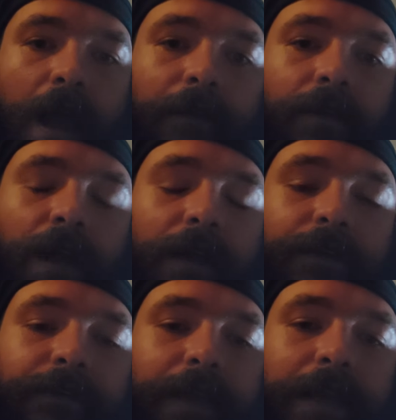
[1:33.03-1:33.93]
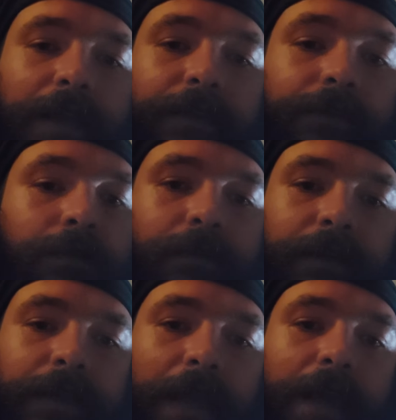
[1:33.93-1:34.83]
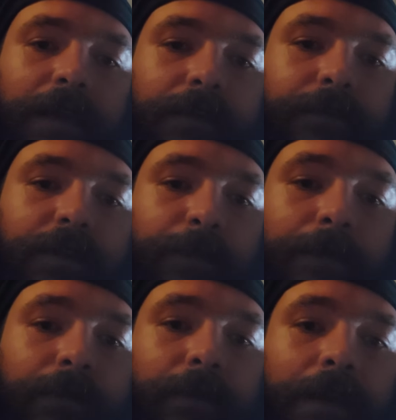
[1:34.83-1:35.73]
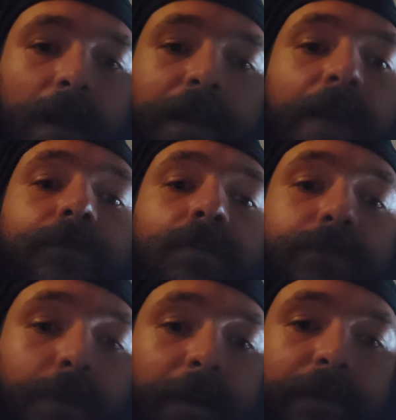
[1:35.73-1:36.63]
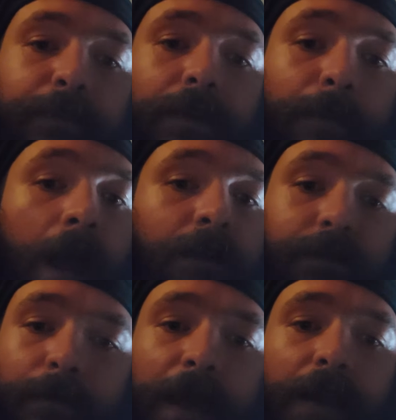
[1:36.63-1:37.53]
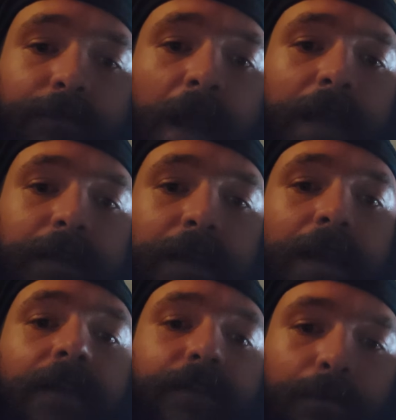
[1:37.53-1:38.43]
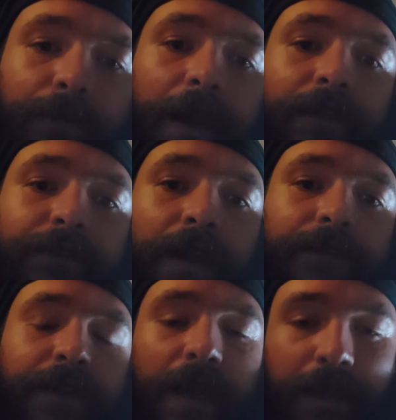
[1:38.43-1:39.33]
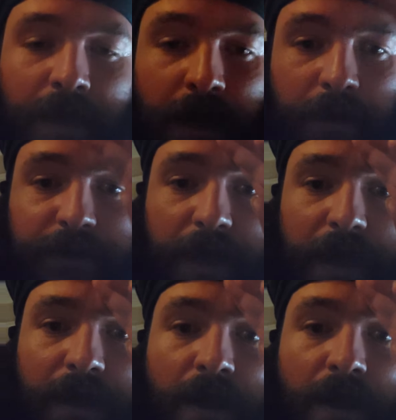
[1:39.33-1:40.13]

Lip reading: of the wrongs they did. So, hey, for these people doing wrong, they have no choice but to bow to the man of right. And as the Emperor Haile Selassie, Jah